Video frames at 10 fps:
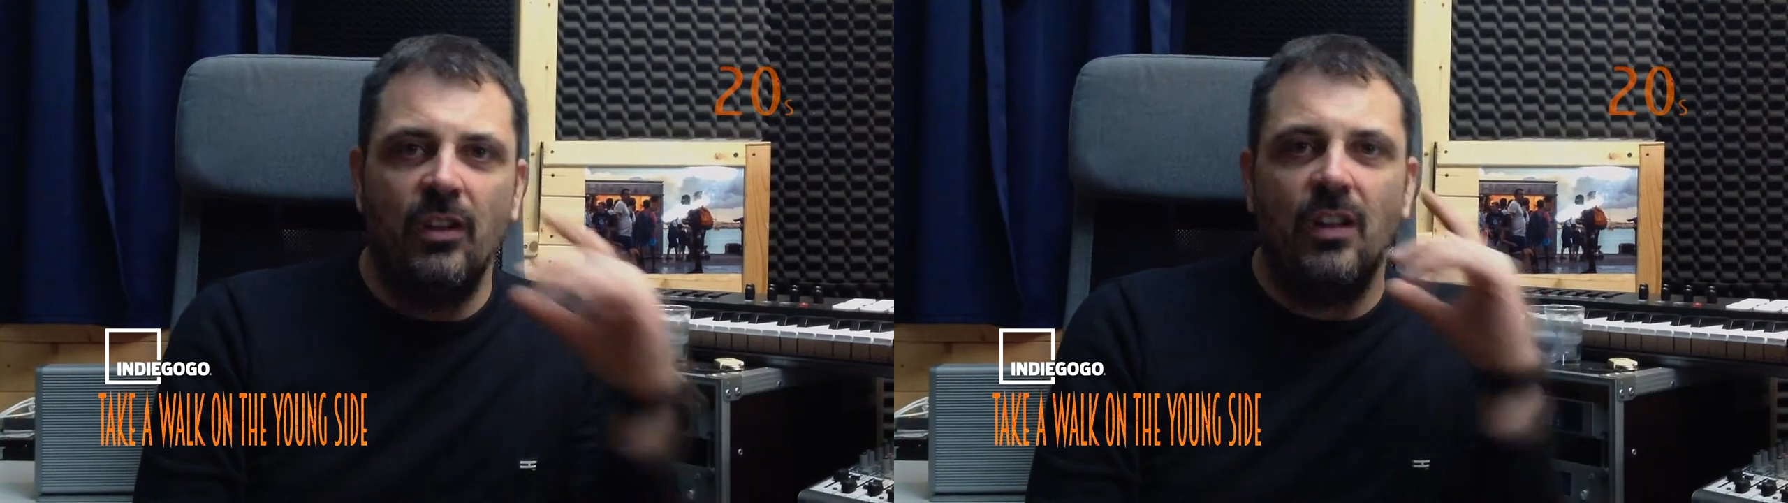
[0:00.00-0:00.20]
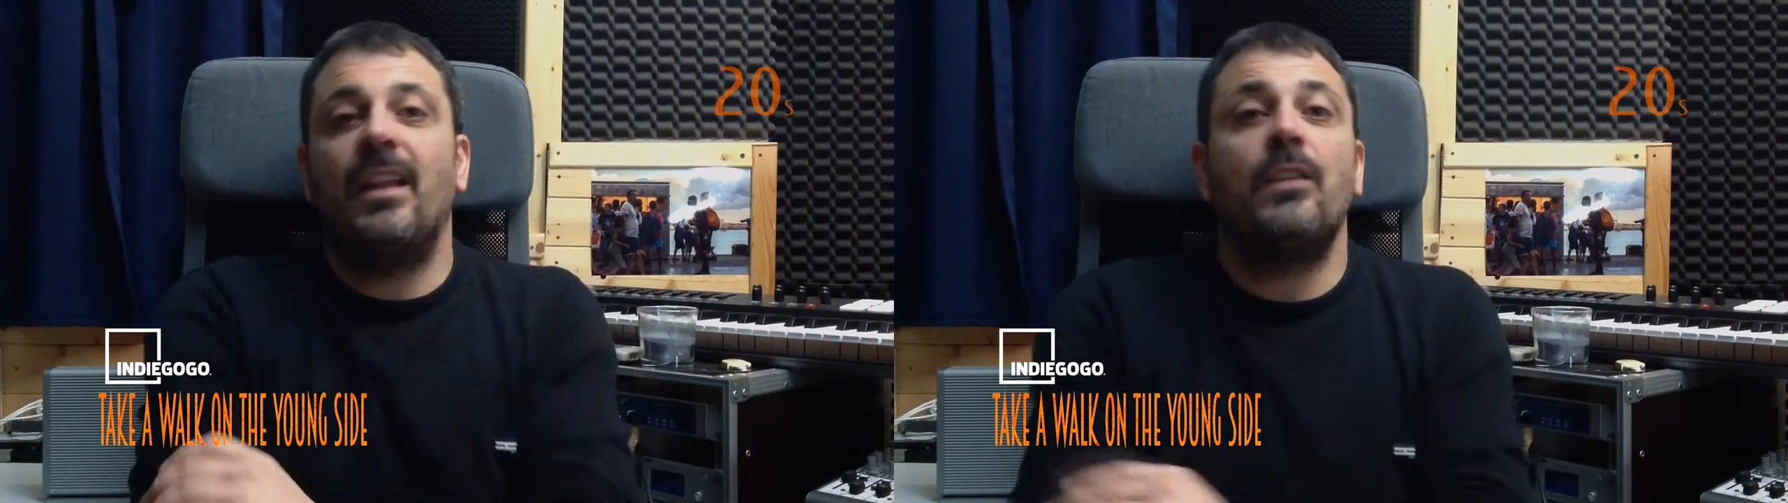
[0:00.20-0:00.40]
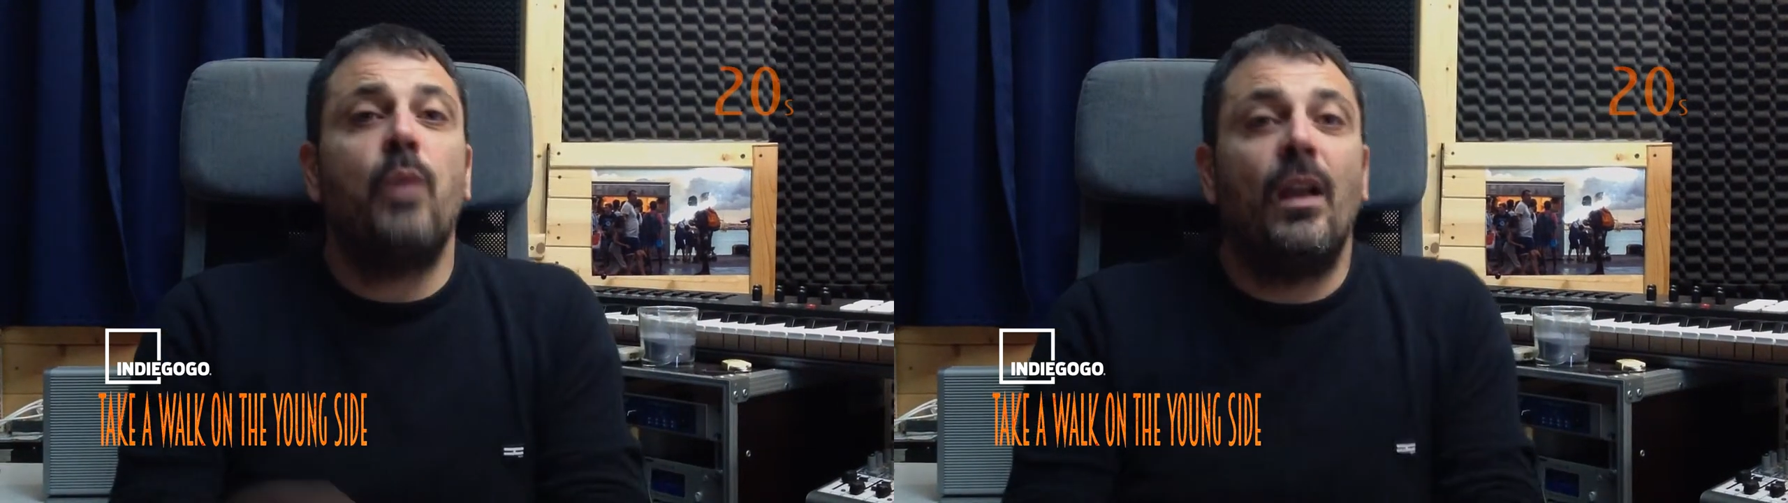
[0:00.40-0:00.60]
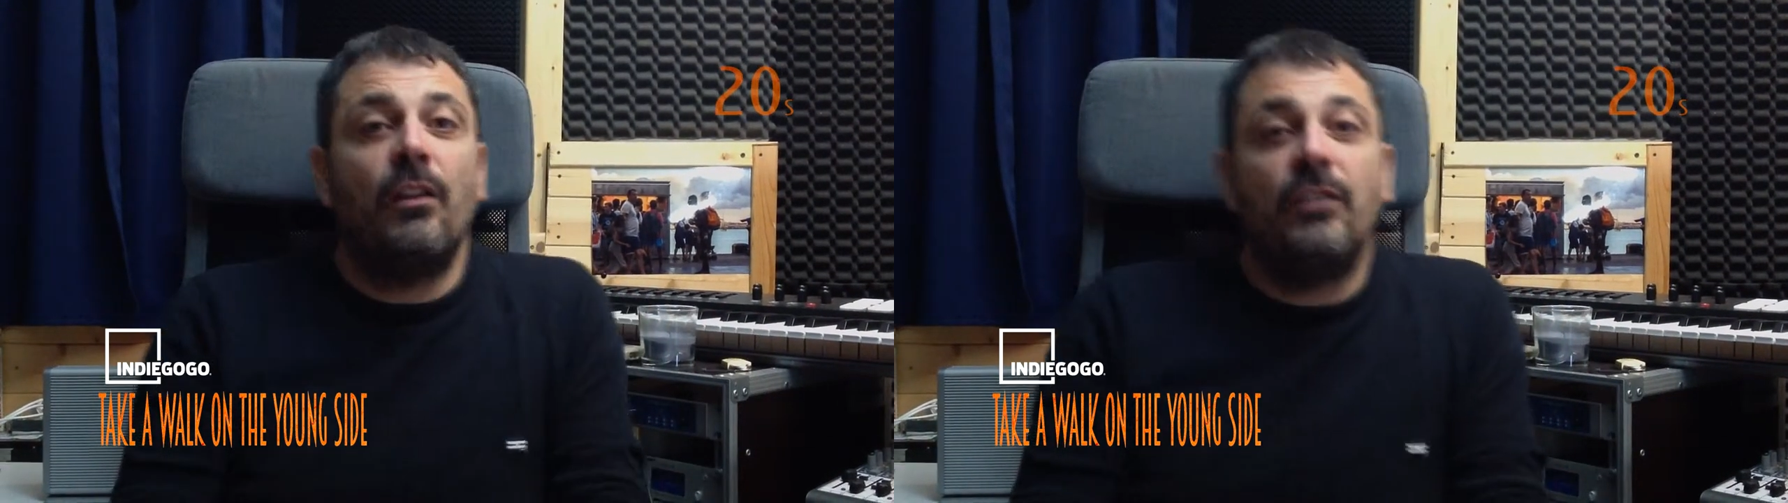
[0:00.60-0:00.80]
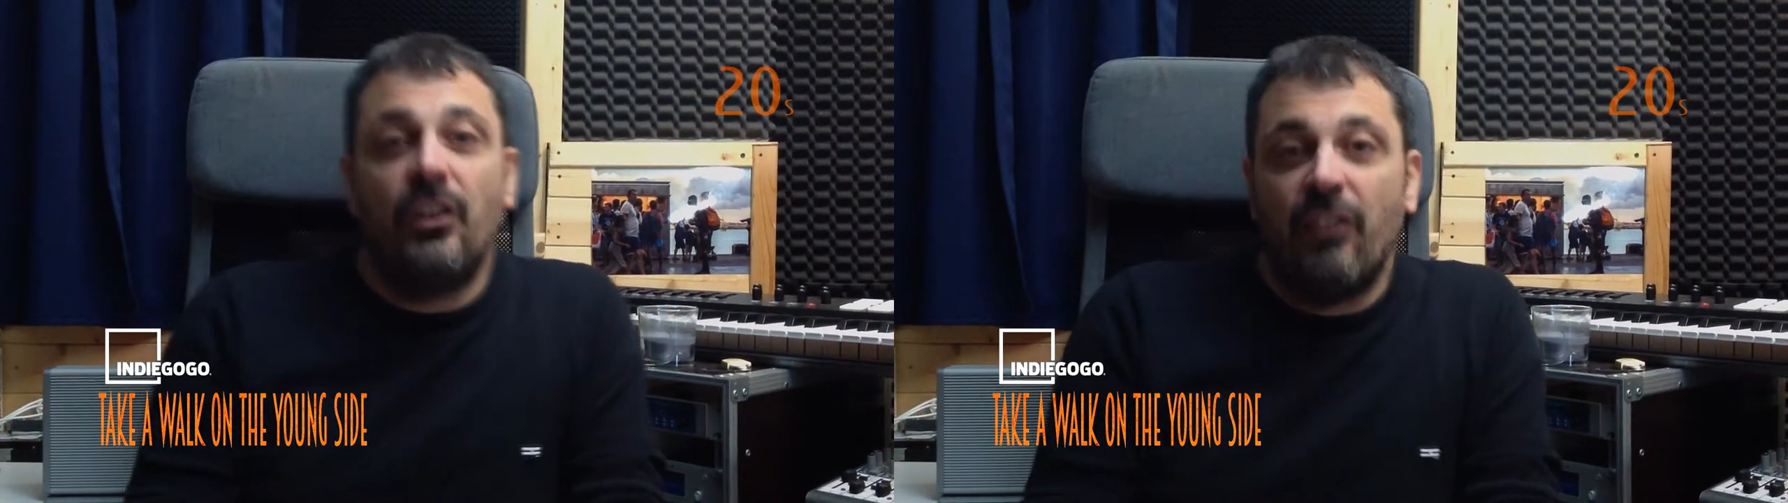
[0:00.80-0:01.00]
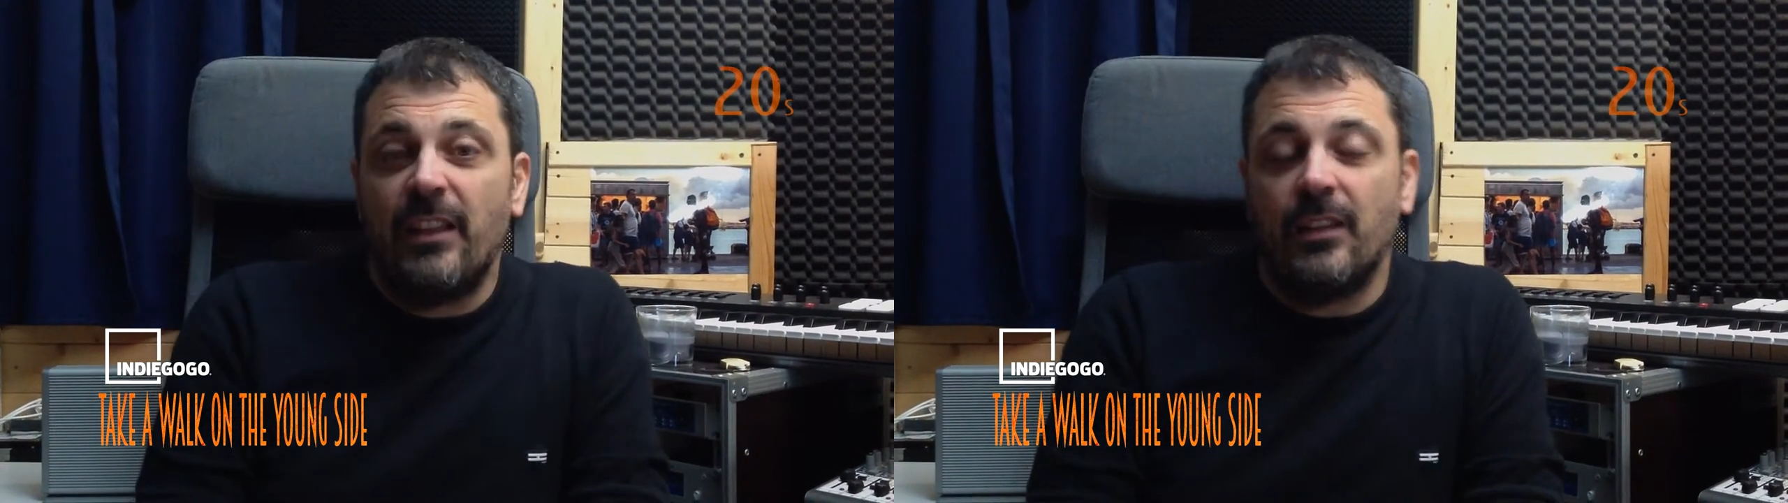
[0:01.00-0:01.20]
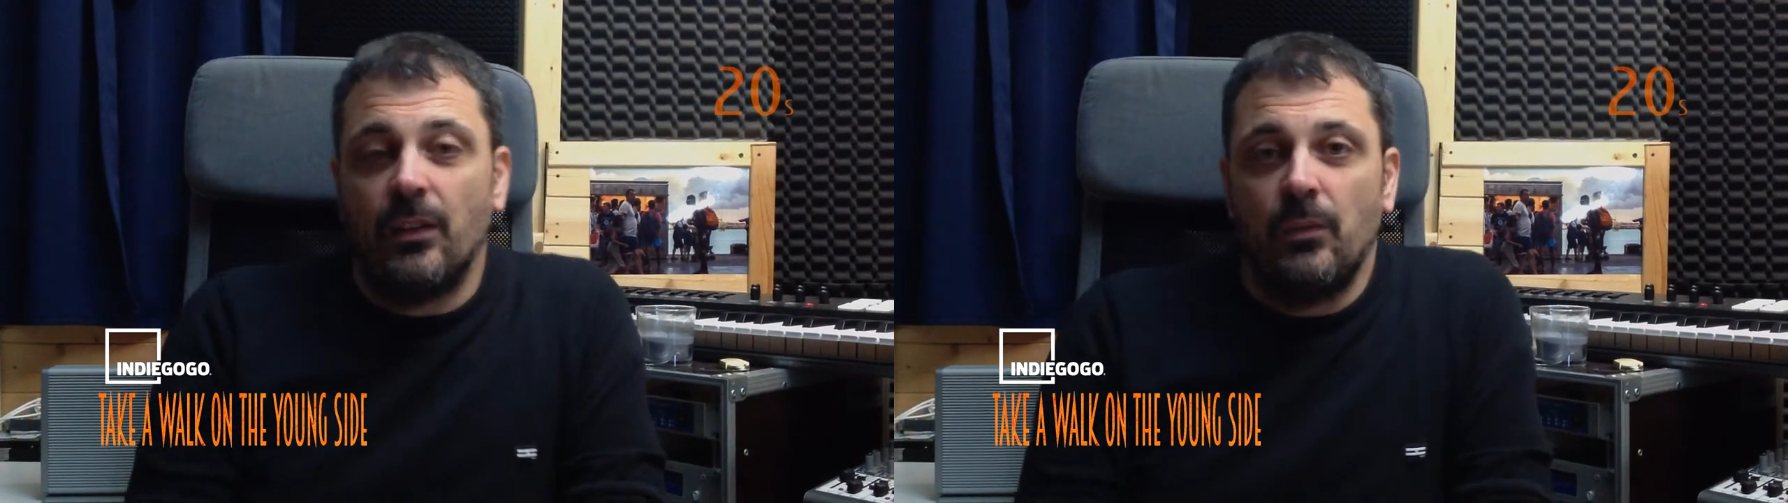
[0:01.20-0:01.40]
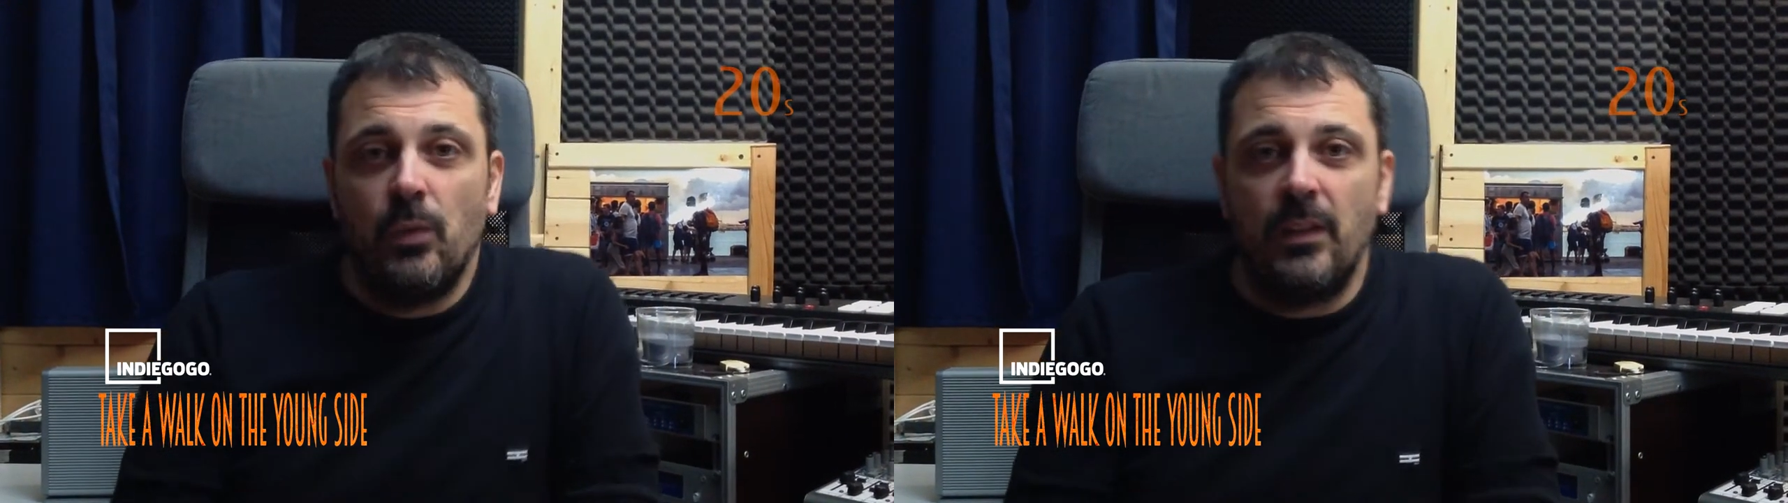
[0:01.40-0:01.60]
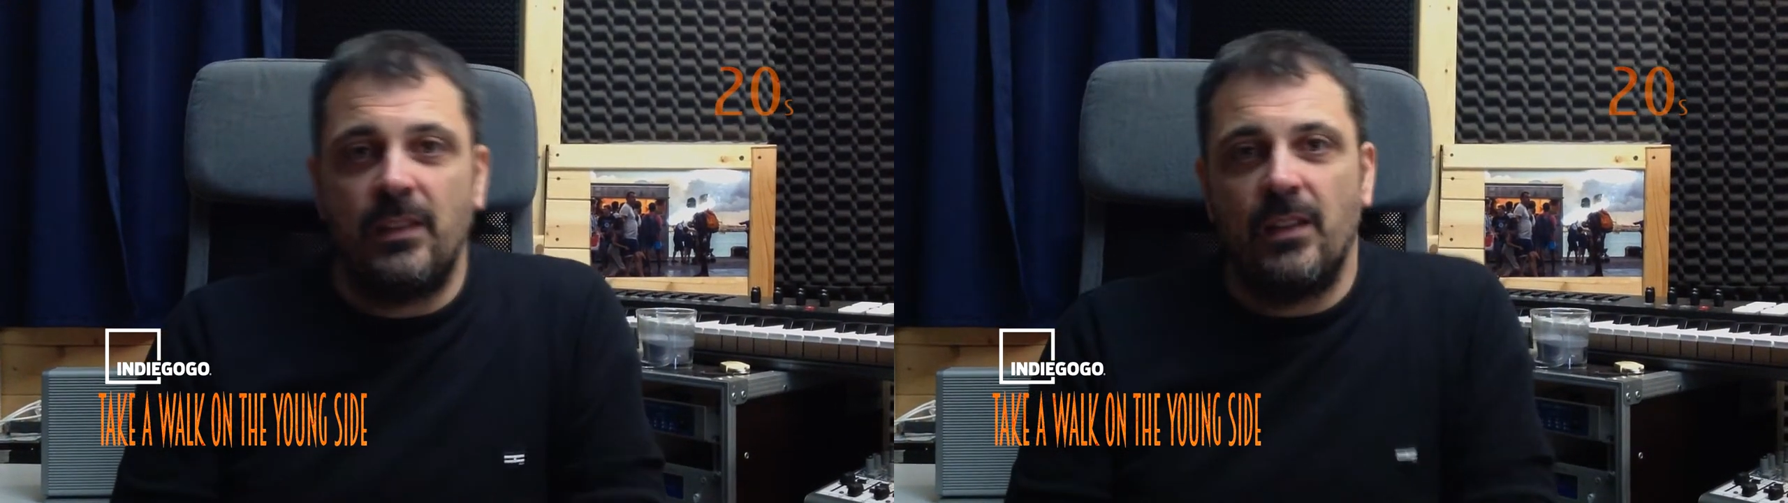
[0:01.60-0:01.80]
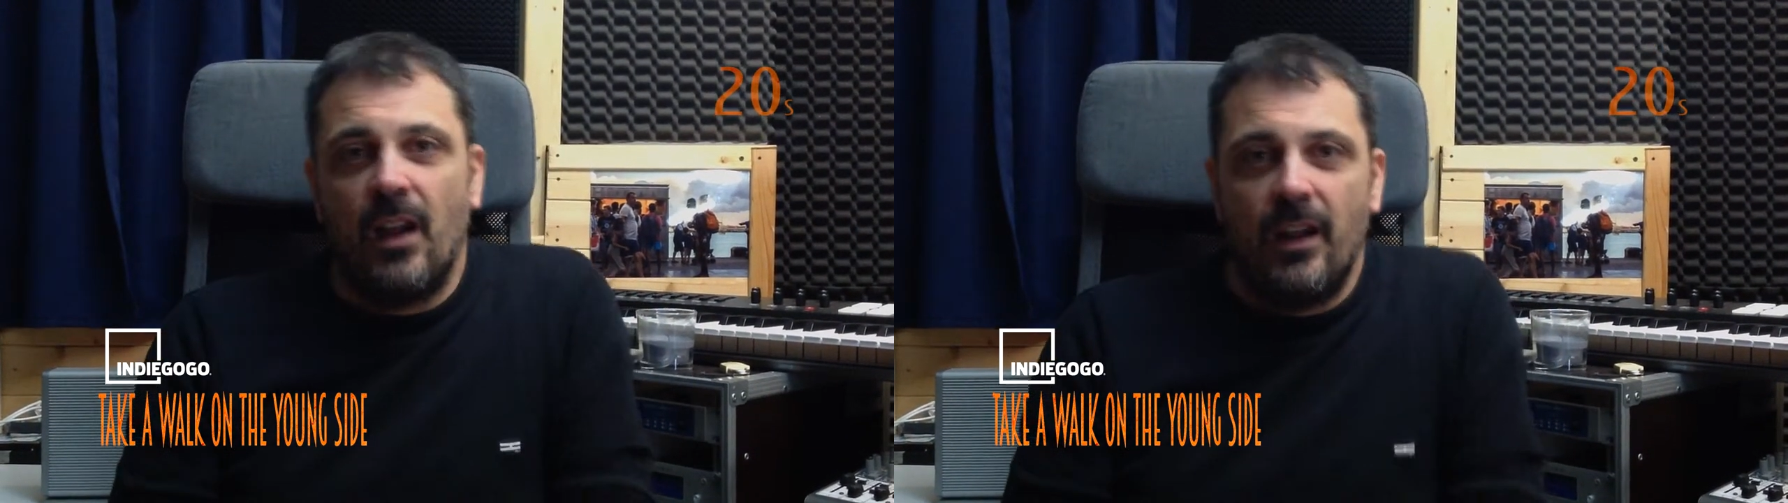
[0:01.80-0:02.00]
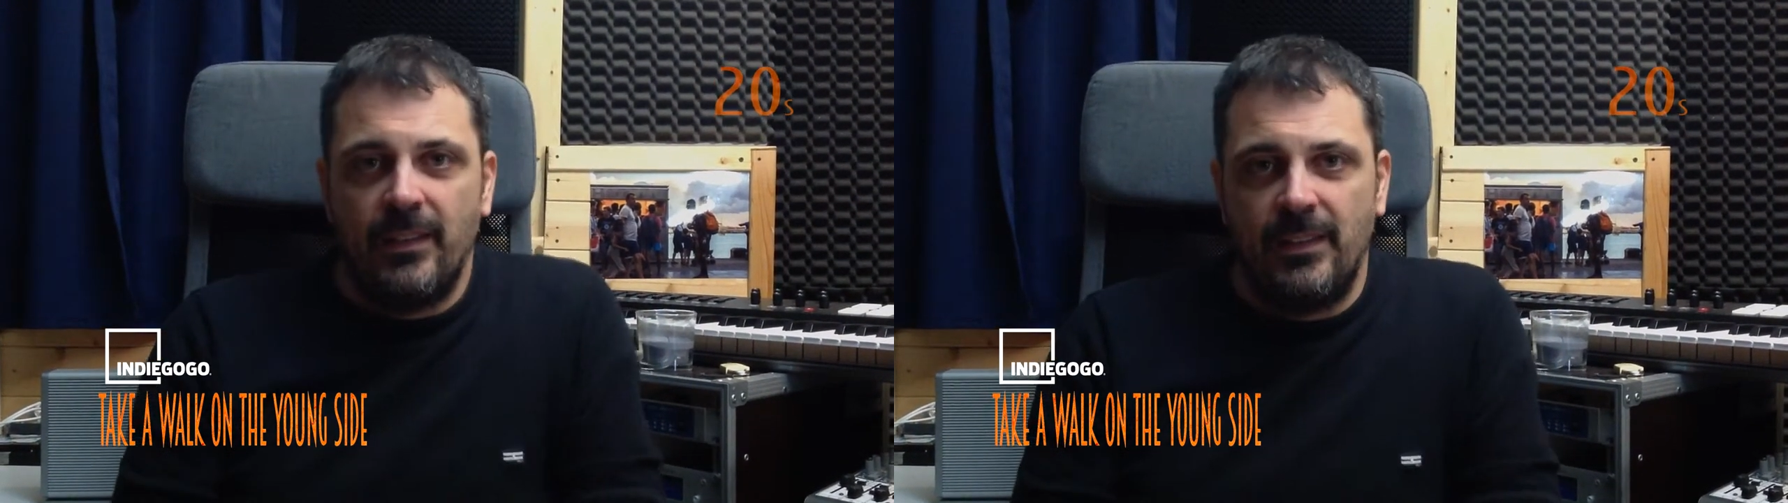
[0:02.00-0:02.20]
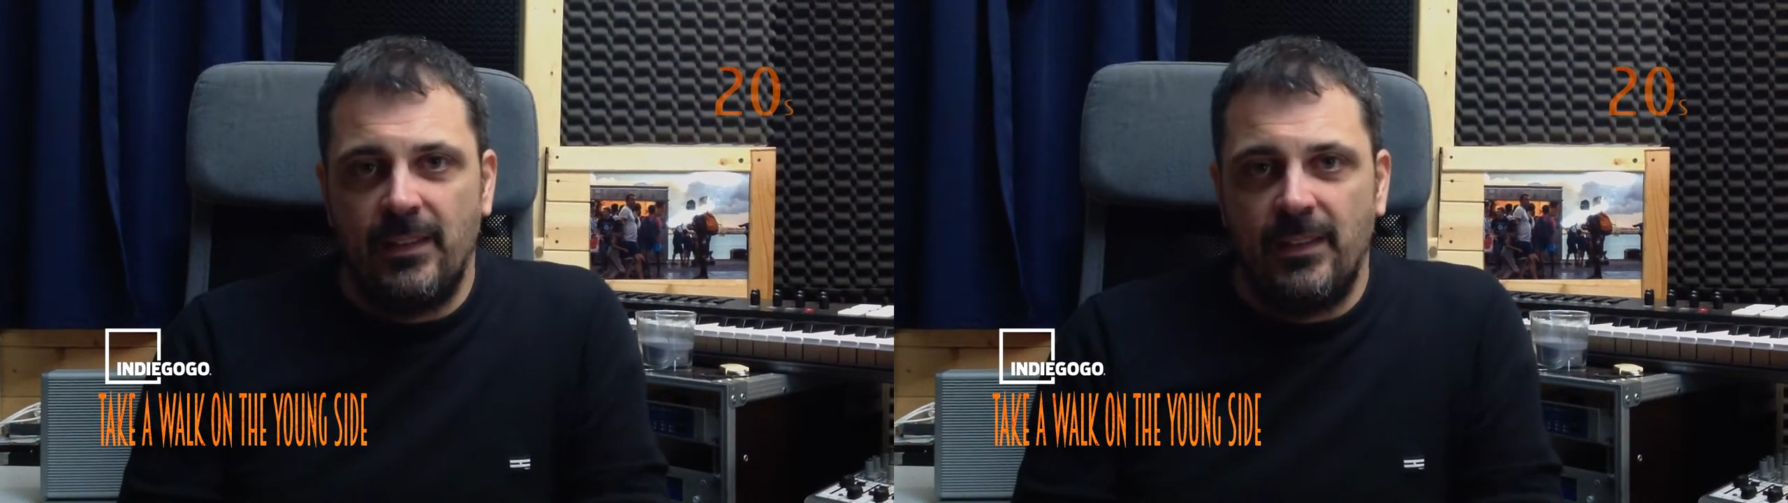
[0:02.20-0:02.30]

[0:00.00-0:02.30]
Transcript: That's one of the reasons we start